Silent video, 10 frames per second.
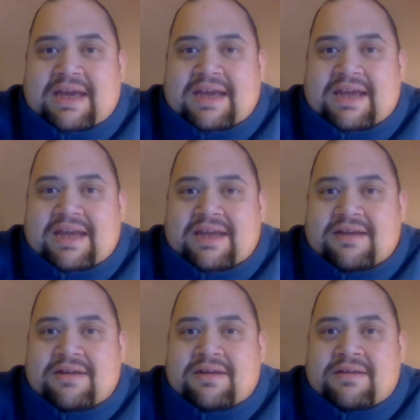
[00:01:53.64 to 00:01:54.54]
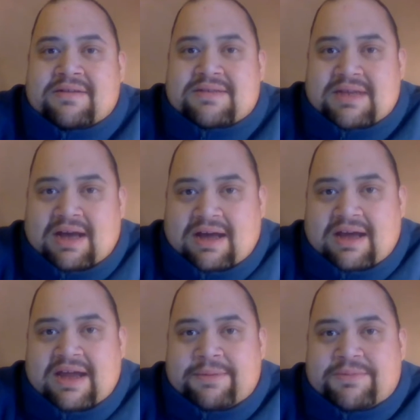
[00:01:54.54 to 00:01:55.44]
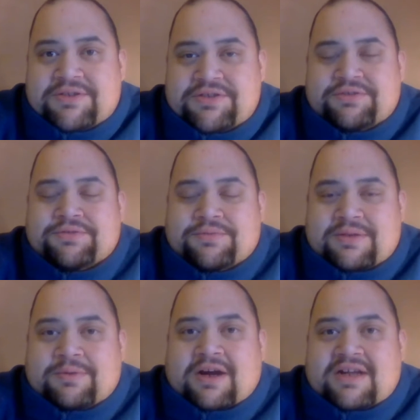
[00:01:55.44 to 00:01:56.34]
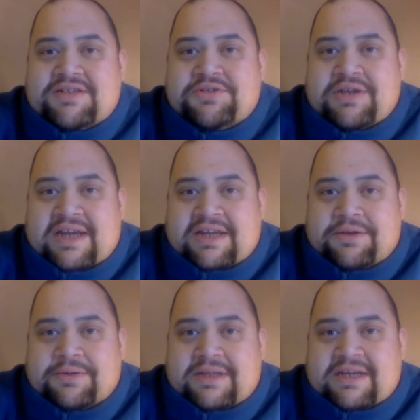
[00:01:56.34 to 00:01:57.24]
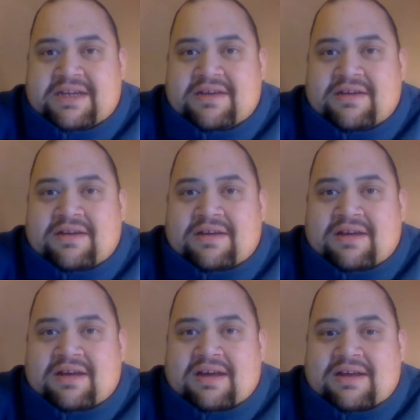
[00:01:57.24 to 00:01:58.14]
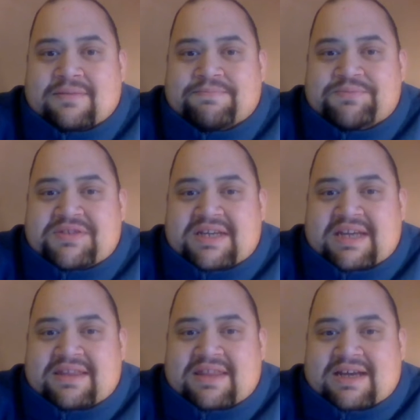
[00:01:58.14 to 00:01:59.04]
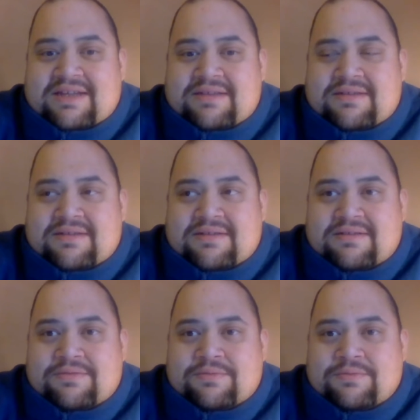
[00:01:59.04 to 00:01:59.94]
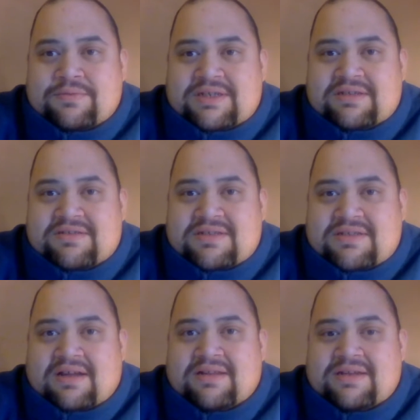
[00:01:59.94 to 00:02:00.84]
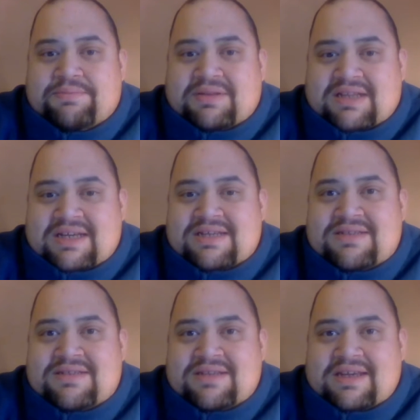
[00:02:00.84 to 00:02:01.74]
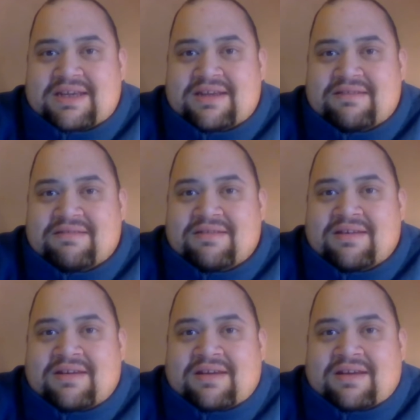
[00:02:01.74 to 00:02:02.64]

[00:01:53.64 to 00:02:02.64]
a time to rewatch annually, to get that real solid place in